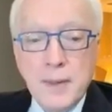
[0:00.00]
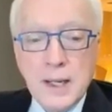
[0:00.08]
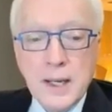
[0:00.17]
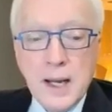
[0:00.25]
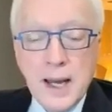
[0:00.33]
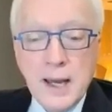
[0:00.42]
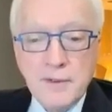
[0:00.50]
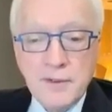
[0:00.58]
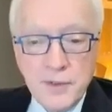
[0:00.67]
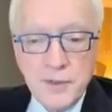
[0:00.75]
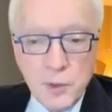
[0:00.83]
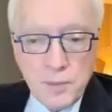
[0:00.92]
but I have a
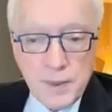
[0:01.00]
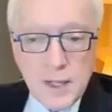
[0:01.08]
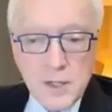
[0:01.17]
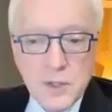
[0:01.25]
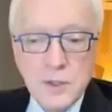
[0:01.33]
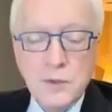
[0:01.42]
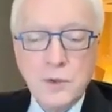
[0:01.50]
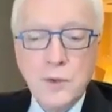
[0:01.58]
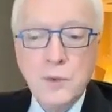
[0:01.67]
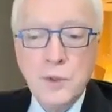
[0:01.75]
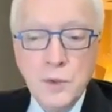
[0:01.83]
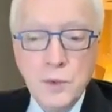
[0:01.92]
few patients
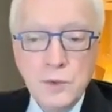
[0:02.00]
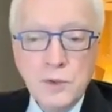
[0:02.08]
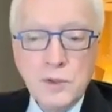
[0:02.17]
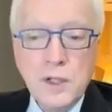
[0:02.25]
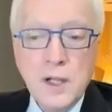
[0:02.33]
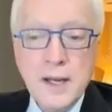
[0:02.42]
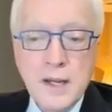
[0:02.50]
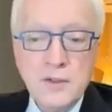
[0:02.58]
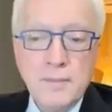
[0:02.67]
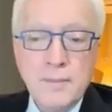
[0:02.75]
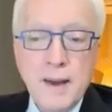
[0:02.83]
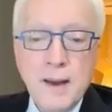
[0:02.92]
who use
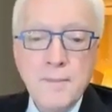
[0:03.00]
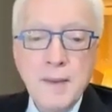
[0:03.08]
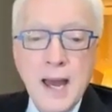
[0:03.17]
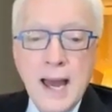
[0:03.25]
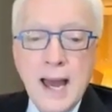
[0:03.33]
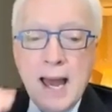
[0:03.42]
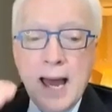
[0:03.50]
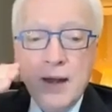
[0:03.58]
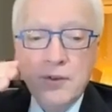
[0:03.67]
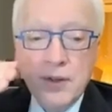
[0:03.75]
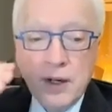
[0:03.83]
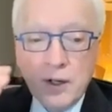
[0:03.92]
clonazepam
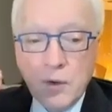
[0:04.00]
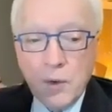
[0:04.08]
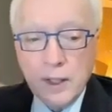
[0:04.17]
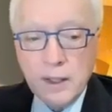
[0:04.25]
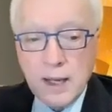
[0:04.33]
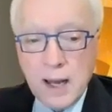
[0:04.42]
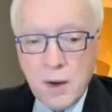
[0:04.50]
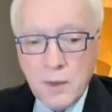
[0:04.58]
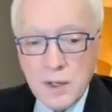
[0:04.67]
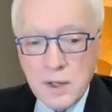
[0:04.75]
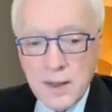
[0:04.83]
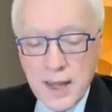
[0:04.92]
as they're going down
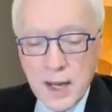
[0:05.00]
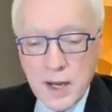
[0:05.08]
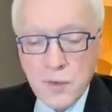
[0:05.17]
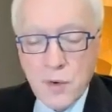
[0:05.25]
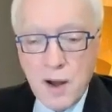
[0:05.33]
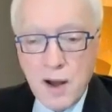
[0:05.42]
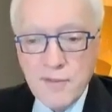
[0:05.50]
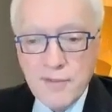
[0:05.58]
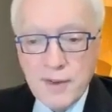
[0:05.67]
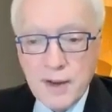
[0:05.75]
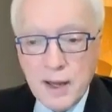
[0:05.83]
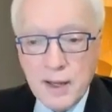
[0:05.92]
into that
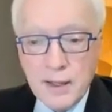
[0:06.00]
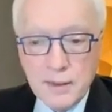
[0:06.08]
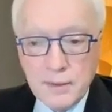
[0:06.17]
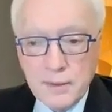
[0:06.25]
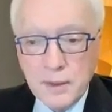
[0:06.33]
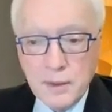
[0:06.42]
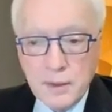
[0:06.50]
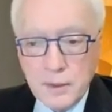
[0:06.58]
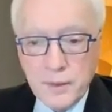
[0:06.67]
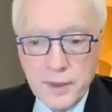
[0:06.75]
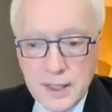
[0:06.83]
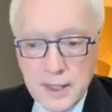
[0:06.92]
trough,
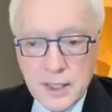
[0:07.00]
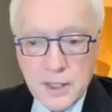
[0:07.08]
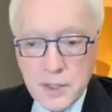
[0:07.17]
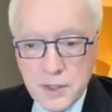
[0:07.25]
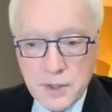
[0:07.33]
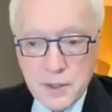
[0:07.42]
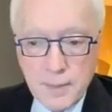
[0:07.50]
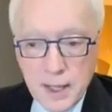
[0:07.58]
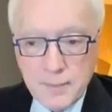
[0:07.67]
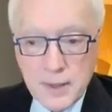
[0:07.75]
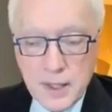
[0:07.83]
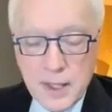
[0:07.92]
the ditch, the
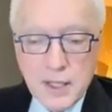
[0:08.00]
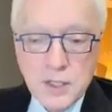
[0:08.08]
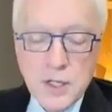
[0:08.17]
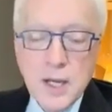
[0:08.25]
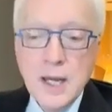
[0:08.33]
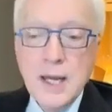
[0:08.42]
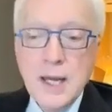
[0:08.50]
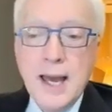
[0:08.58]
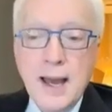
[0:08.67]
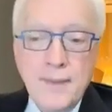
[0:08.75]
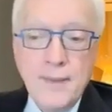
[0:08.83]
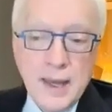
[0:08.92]
bottom of the ditch,
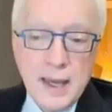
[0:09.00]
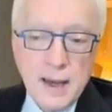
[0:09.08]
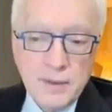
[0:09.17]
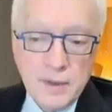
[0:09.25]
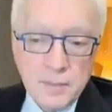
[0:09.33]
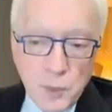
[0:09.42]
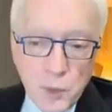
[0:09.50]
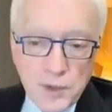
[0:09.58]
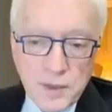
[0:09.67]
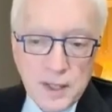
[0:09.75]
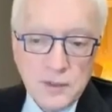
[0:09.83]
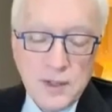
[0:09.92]
and they have
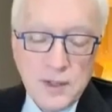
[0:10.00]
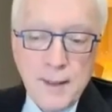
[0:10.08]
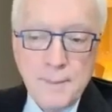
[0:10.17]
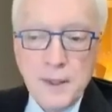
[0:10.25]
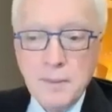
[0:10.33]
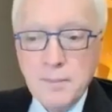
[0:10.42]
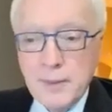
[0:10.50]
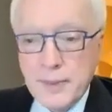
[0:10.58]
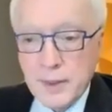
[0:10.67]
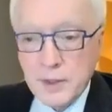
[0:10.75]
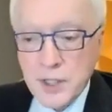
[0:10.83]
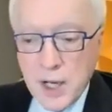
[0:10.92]
important things happening, but
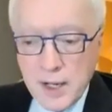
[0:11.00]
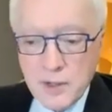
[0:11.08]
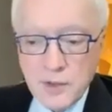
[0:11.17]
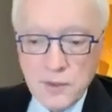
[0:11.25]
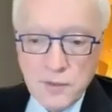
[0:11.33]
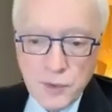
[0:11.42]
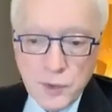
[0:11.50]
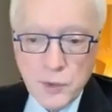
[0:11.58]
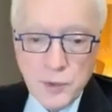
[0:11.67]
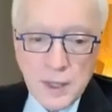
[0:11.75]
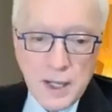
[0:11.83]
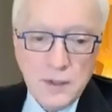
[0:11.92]
their shot isn't for
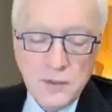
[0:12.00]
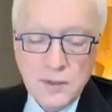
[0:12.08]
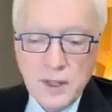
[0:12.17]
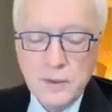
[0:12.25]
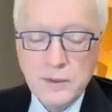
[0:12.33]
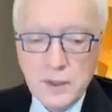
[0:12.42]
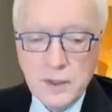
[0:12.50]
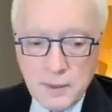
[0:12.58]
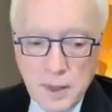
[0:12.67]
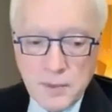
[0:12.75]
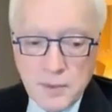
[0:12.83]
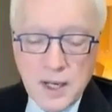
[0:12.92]
2 days. They'll
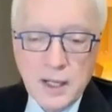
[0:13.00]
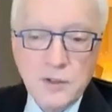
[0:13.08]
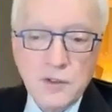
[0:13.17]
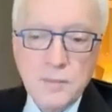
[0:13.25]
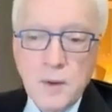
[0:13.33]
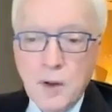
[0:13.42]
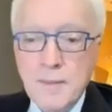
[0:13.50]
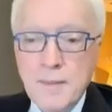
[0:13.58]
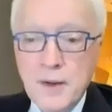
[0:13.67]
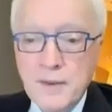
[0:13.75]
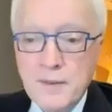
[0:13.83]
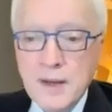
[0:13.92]
sometimes take a small
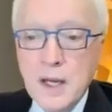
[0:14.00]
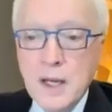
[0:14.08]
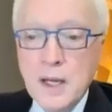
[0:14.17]
amount of